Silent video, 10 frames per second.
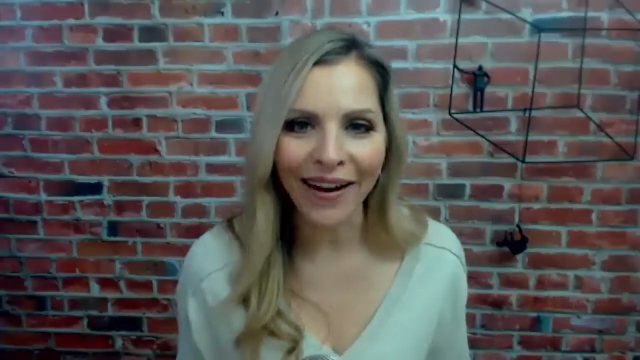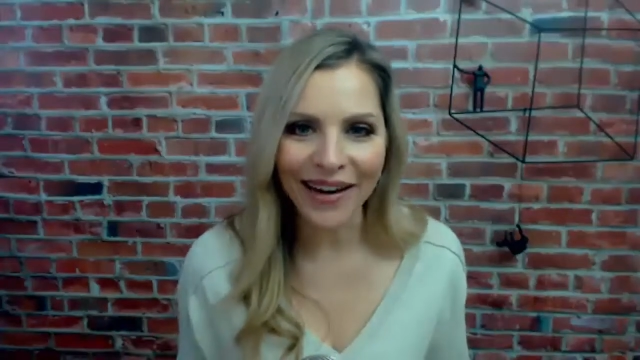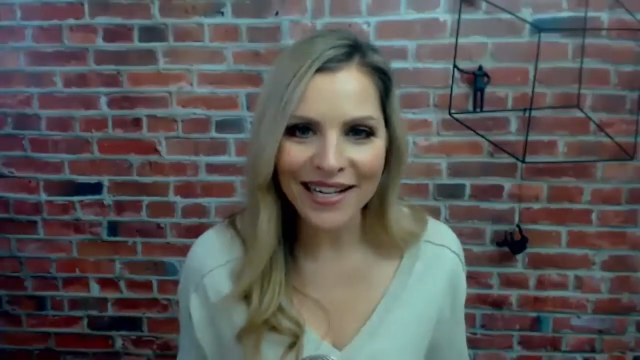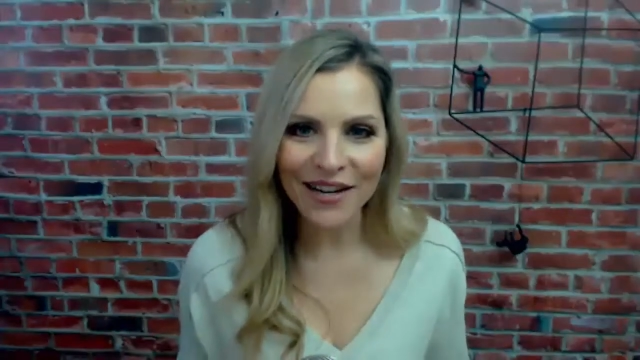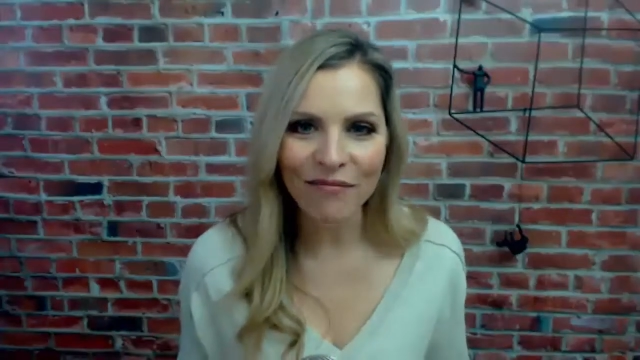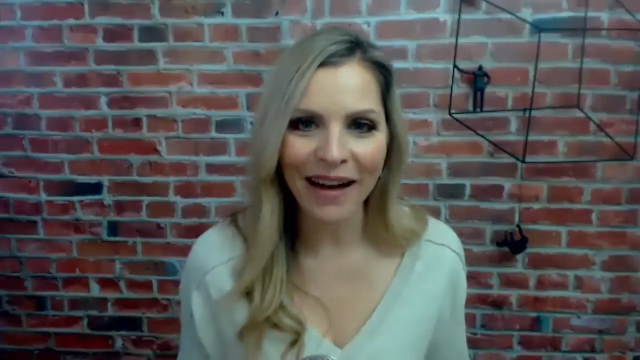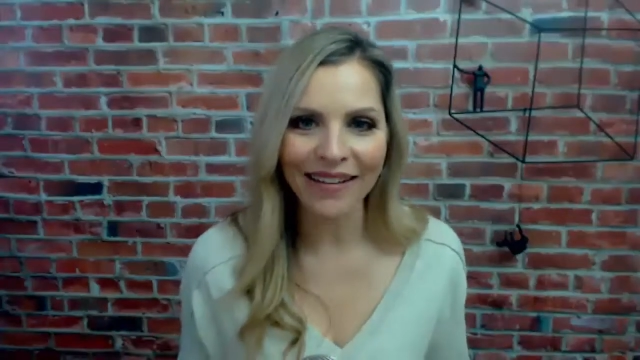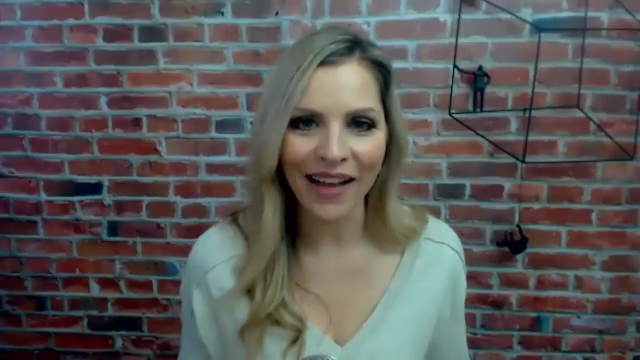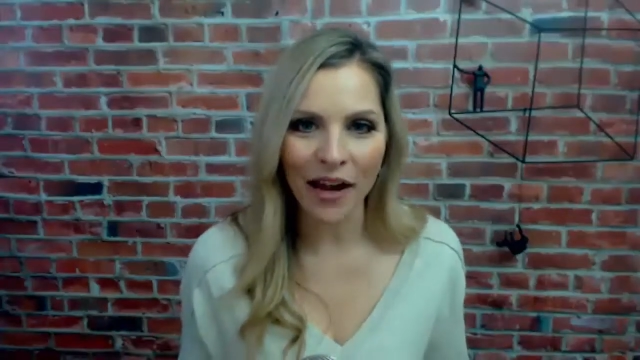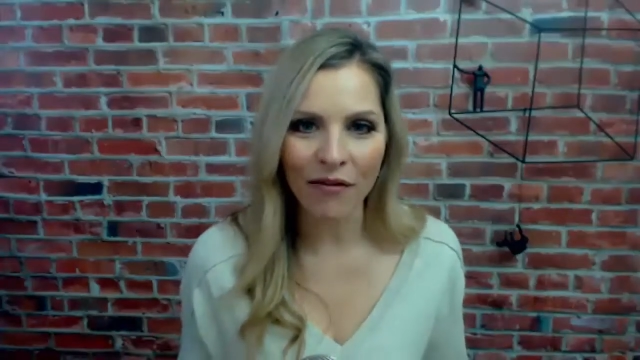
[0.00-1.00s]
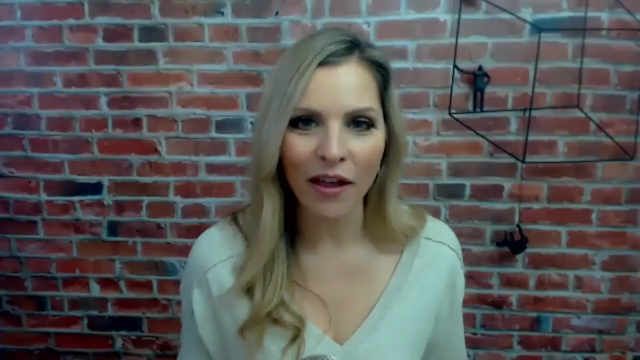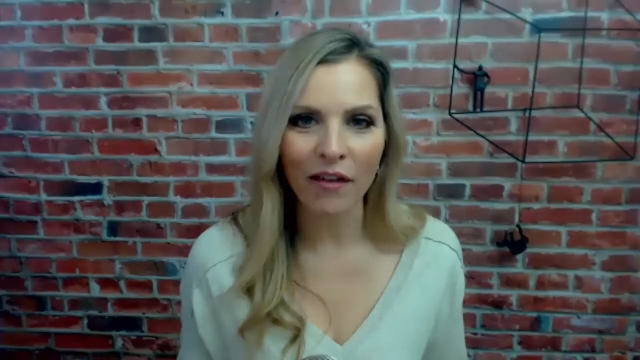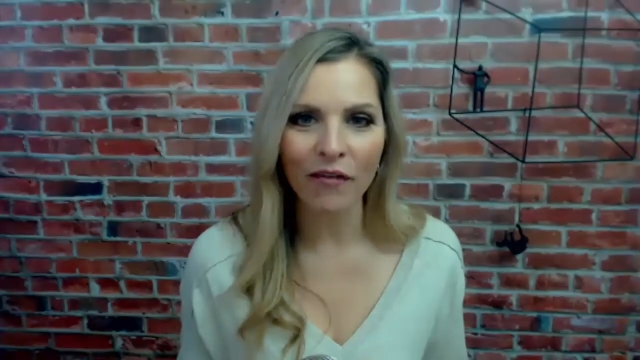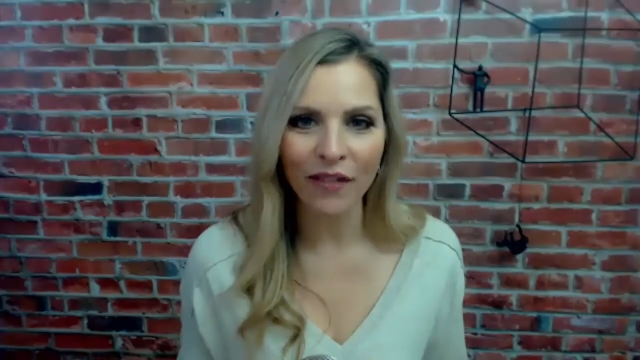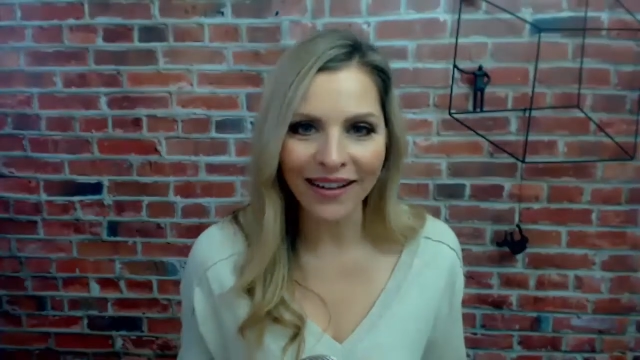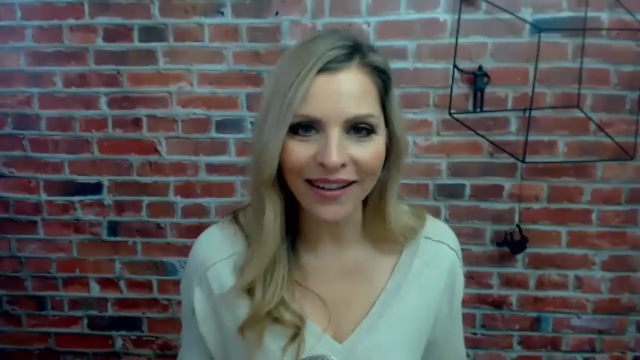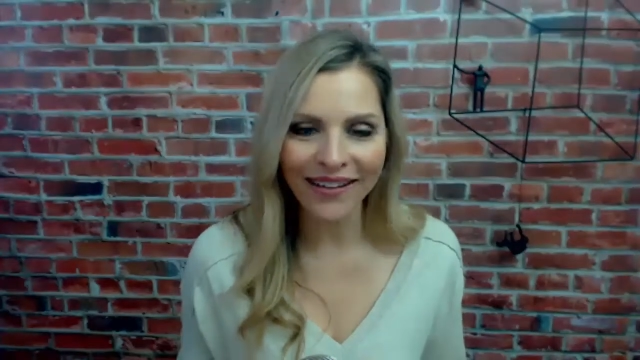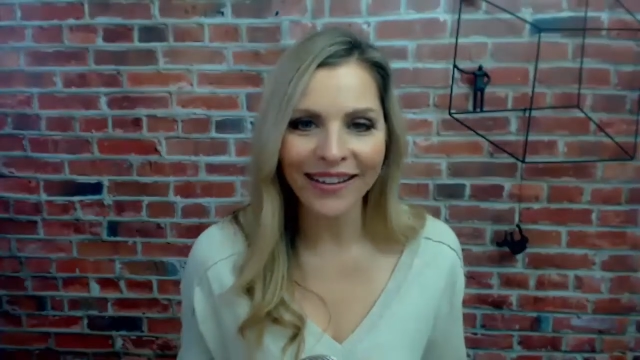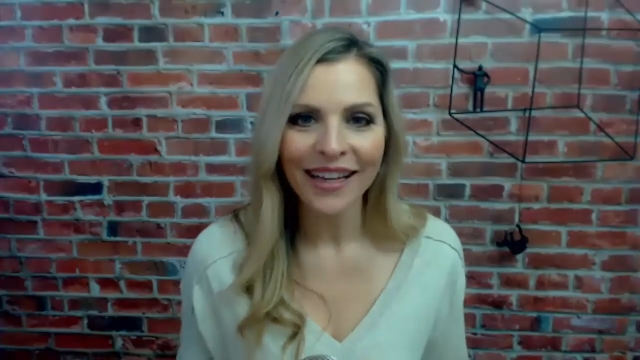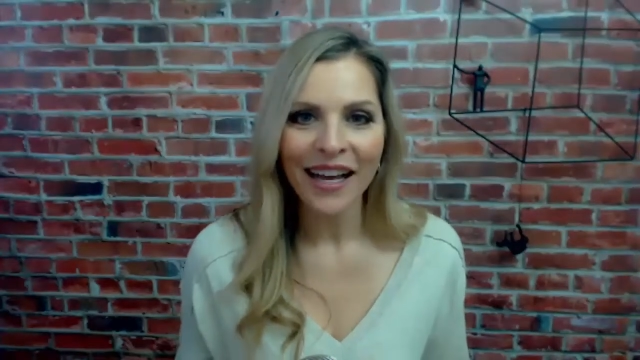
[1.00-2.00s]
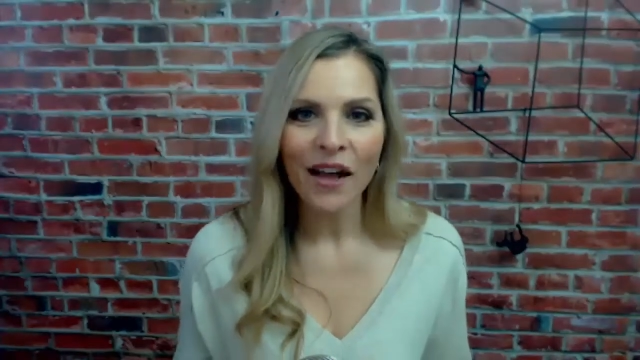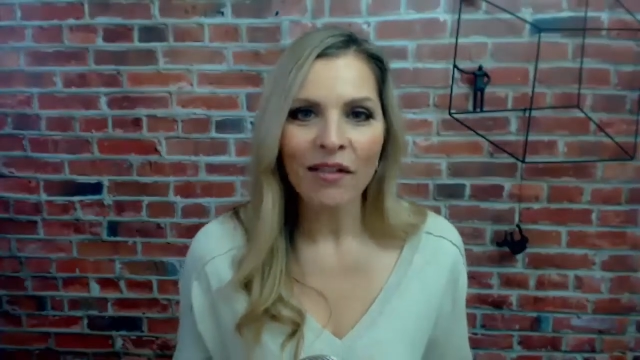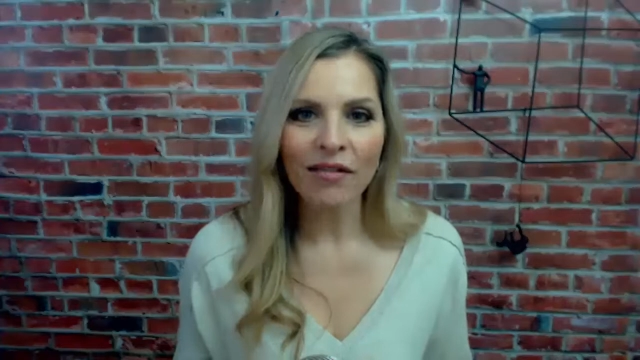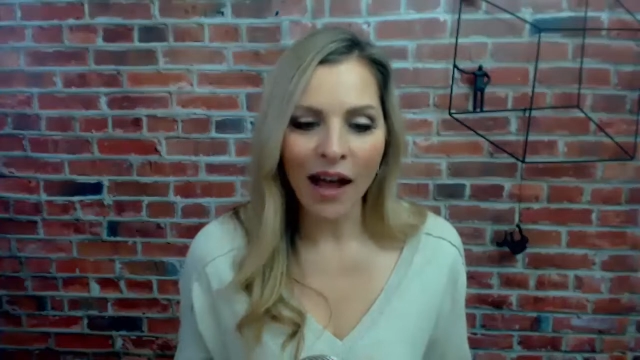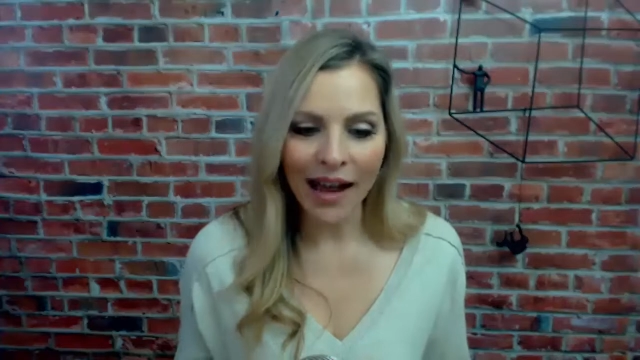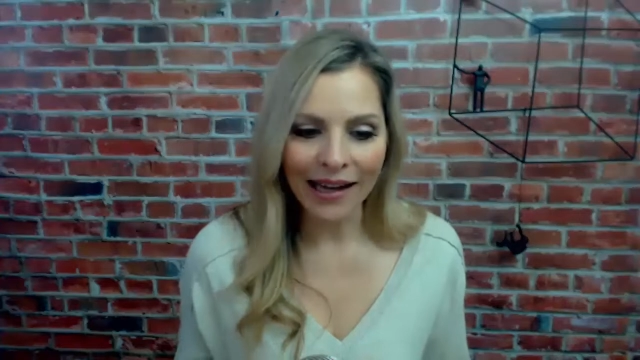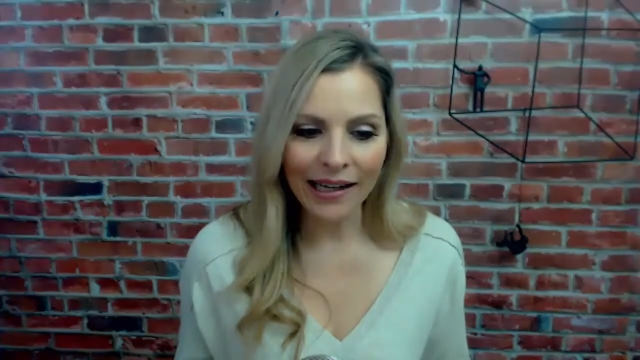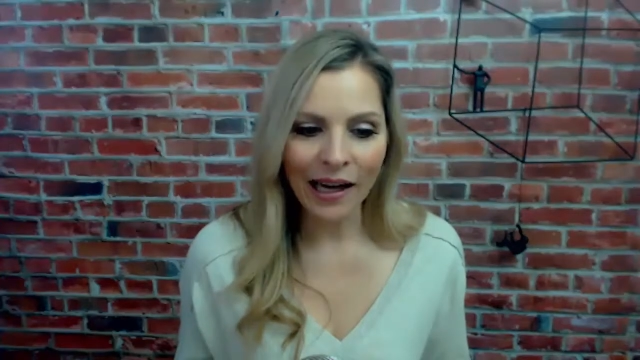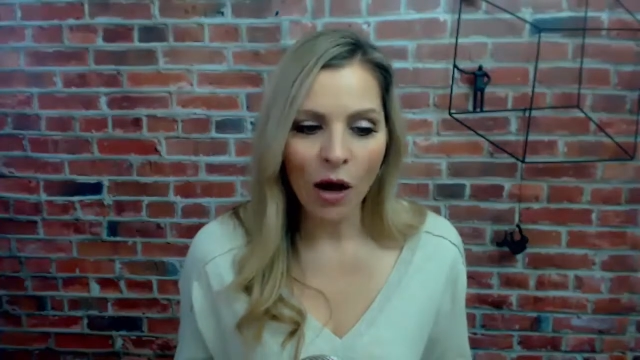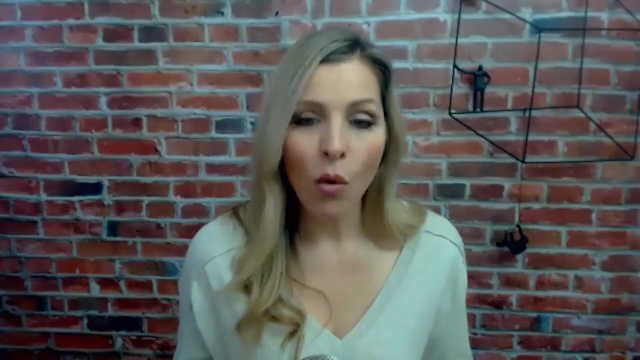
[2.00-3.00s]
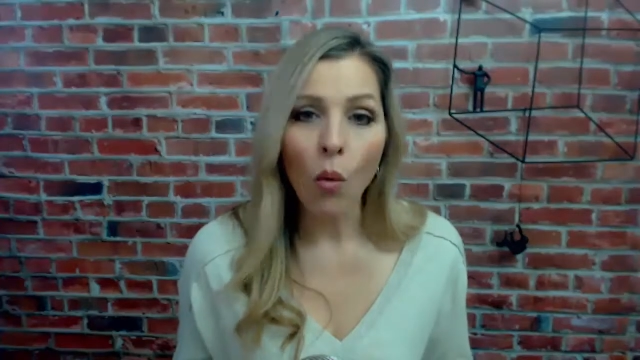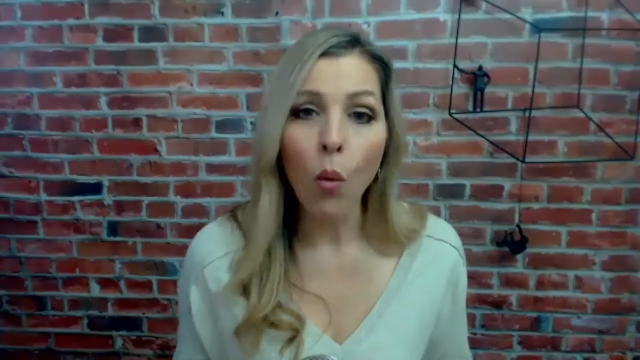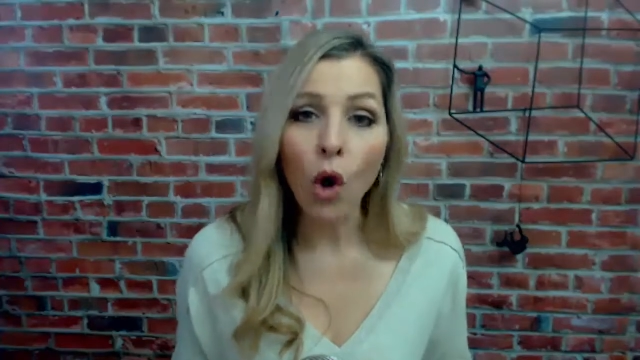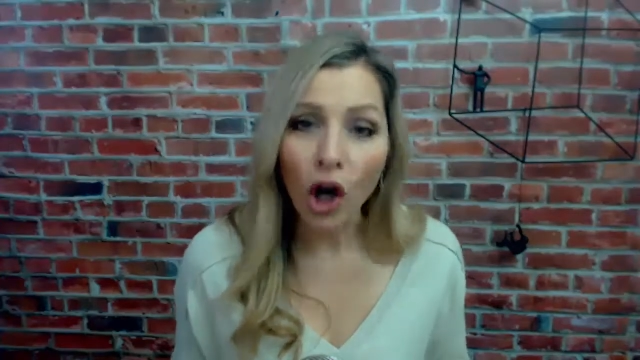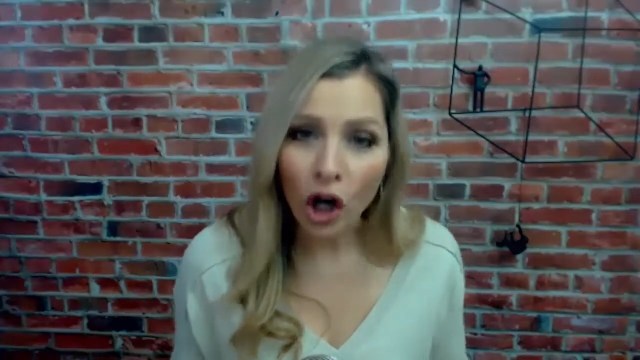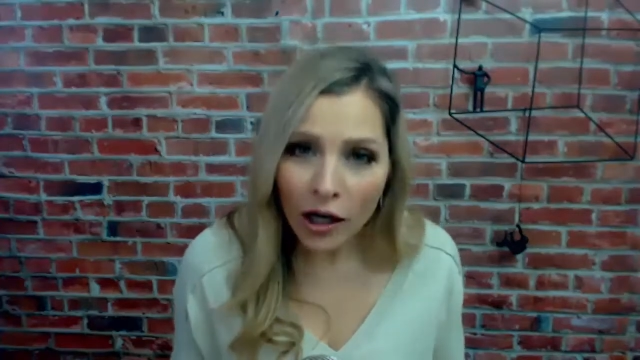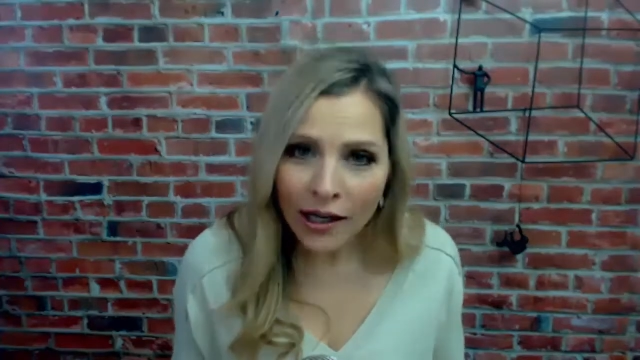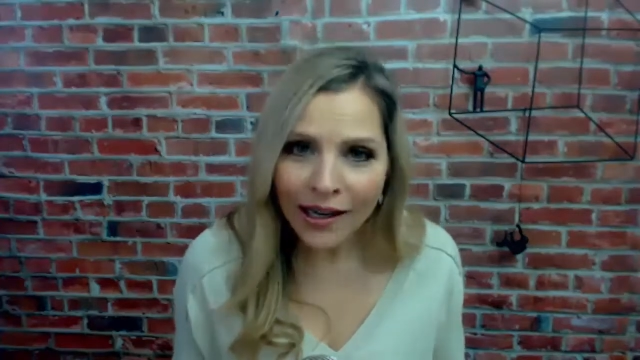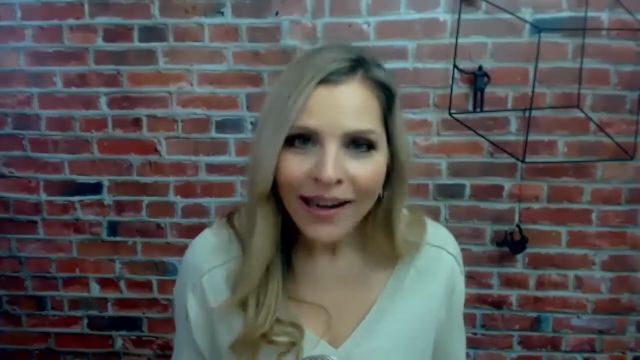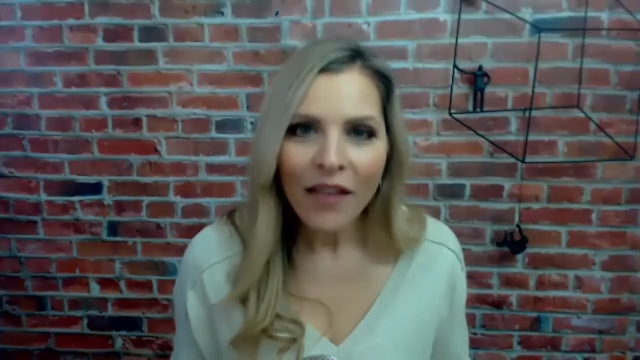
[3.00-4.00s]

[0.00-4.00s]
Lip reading: areas of my life that feel like work,